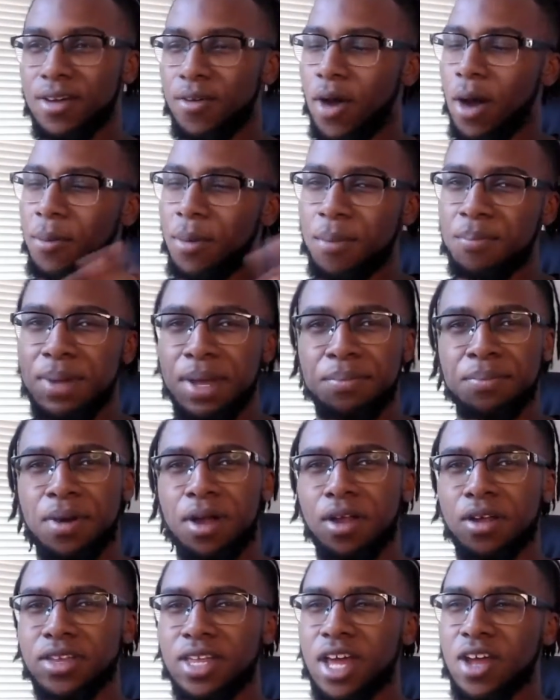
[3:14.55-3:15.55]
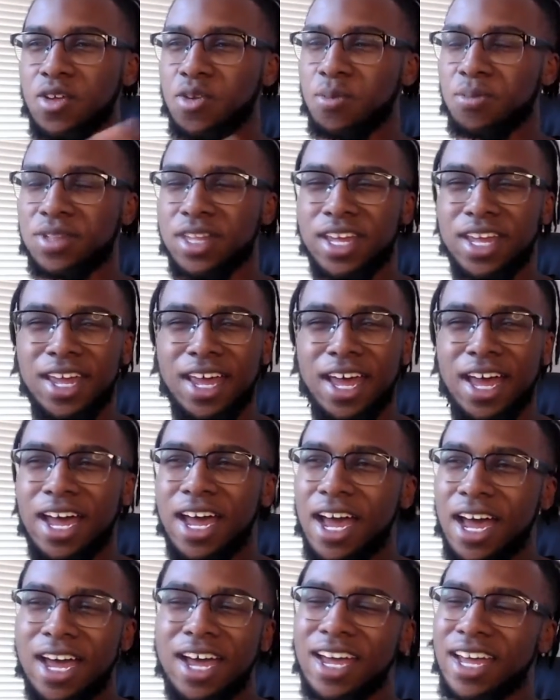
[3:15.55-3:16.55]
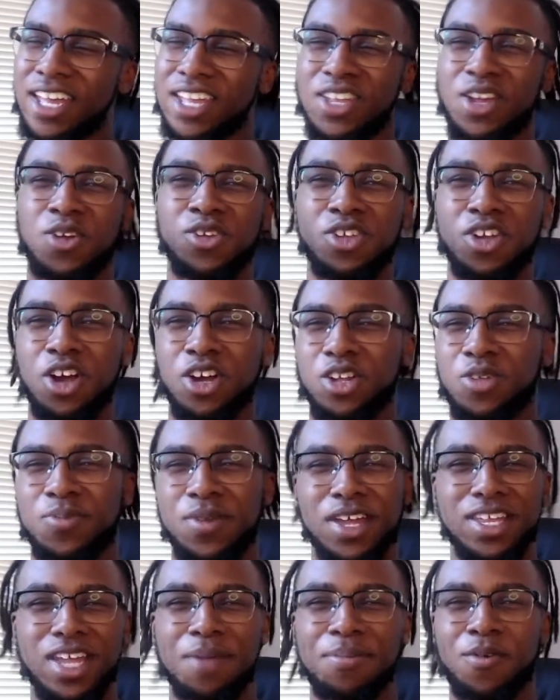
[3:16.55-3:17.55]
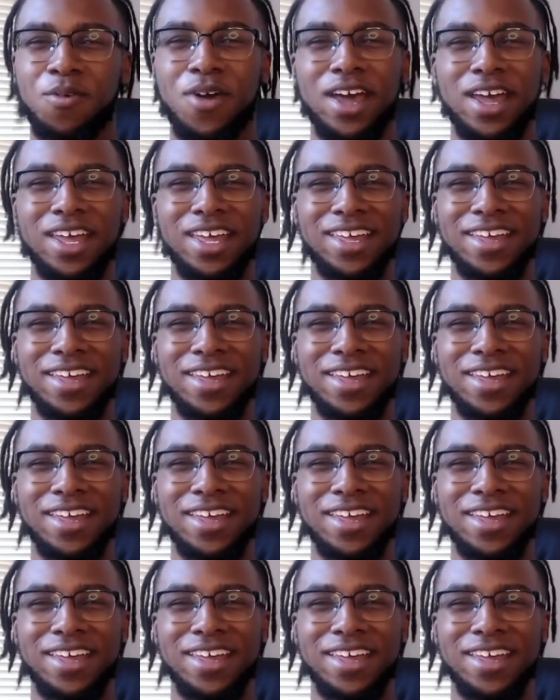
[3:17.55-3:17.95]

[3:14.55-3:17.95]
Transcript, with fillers: I'm a big baller now. You know what I'm saying? I, don't talk to me type of way.